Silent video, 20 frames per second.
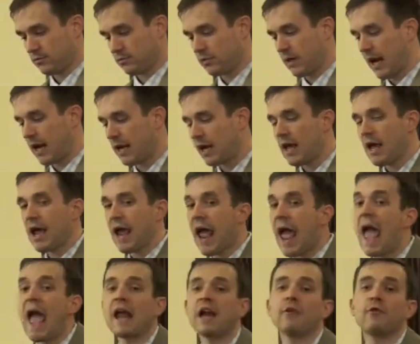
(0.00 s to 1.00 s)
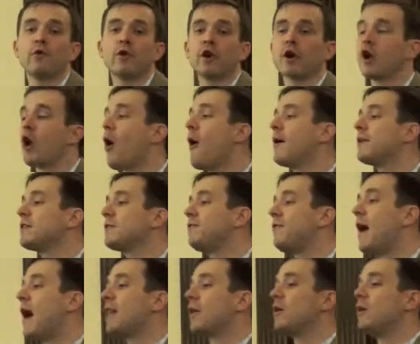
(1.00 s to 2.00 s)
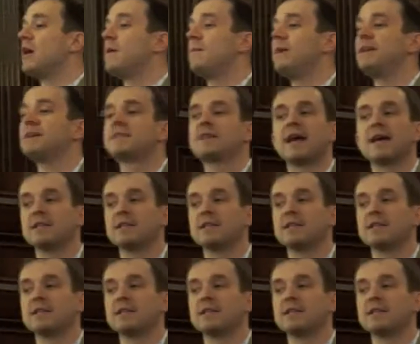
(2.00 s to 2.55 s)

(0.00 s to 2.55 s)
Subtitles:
Right? And if we're going to follow Him, He